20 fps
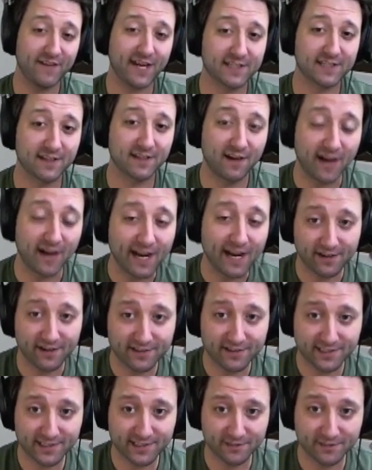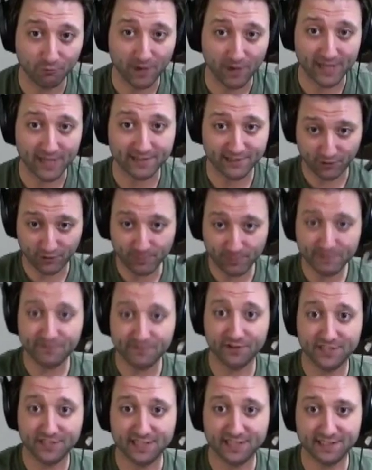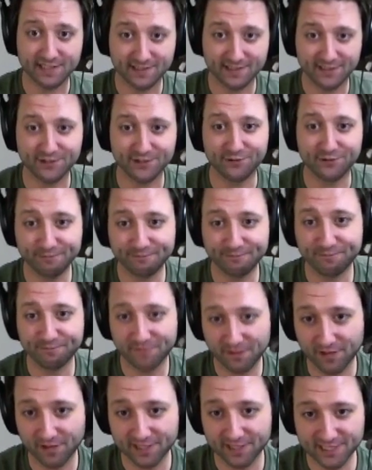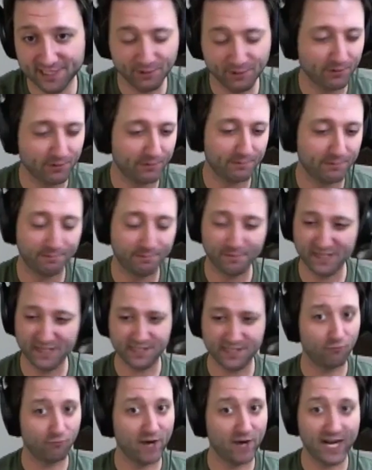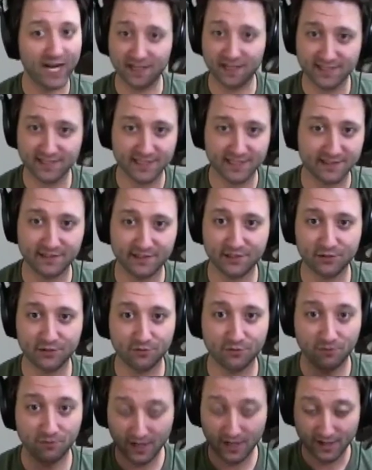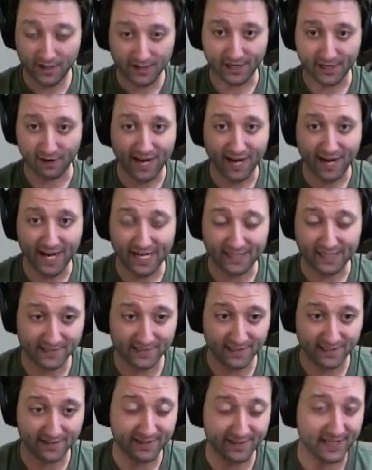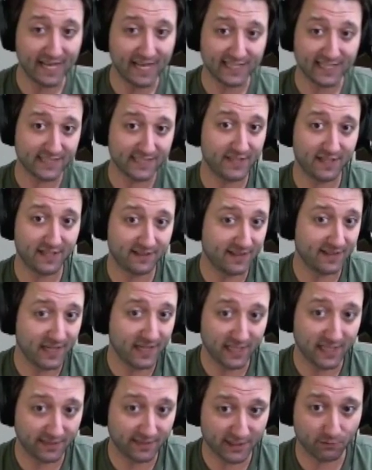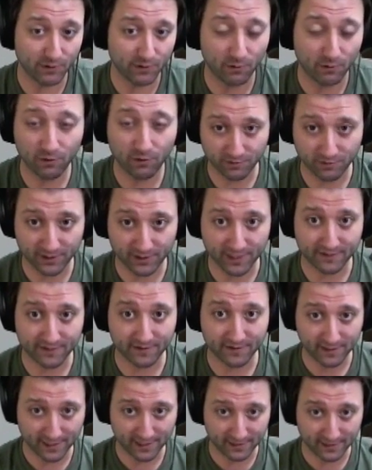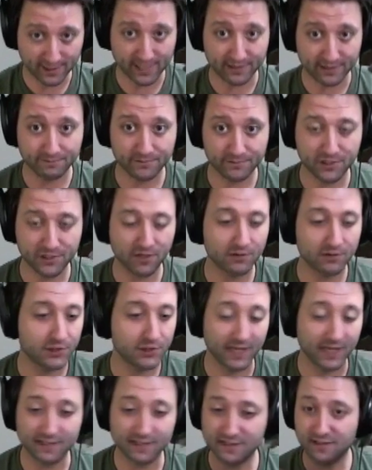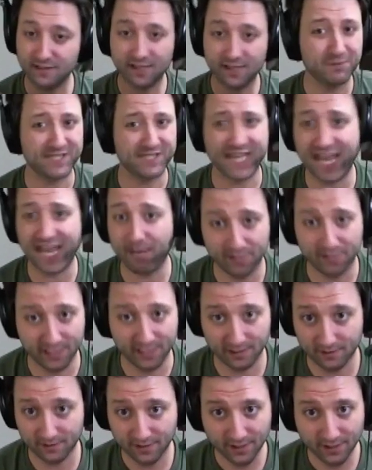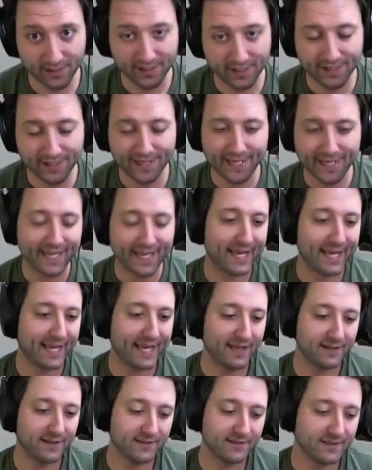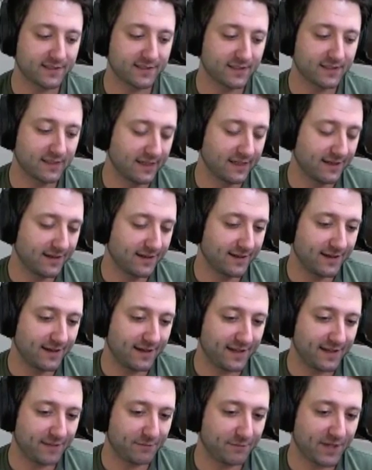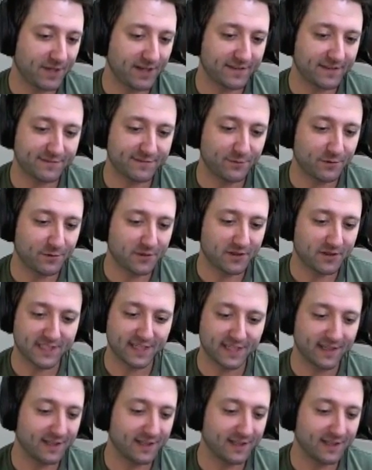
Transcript: hired us to write scripts for season 2. Right, so we were busy writing season 2 in our heads and in the heads of the executives that we worked with at Showcase. It was happening, and then we got this phone call saying,